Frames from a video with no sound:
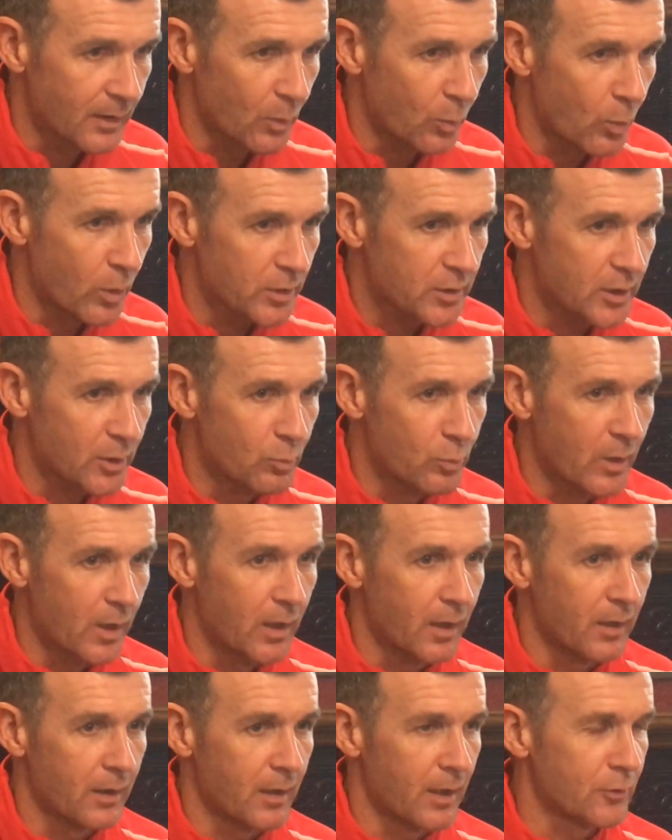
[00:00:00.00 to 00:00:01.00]
working with
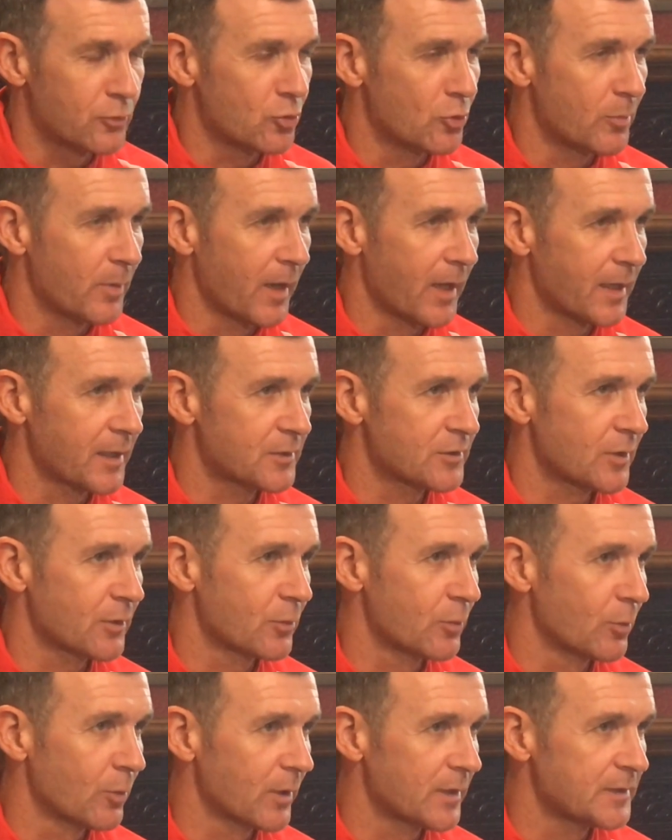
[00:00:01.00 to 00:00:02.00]
a new manager
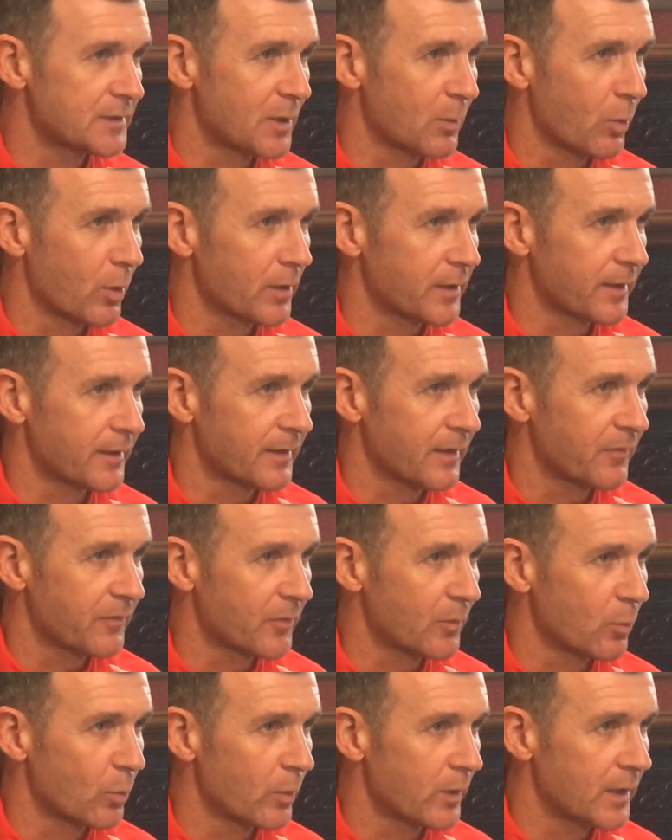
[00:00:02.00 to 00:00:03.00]
who likes to work in a
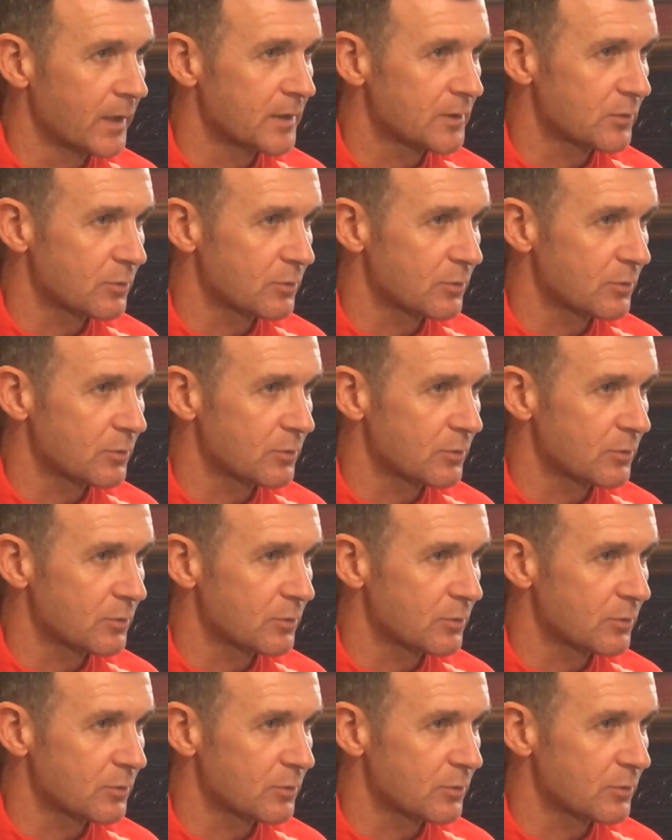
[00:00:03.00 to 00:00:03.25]
different way.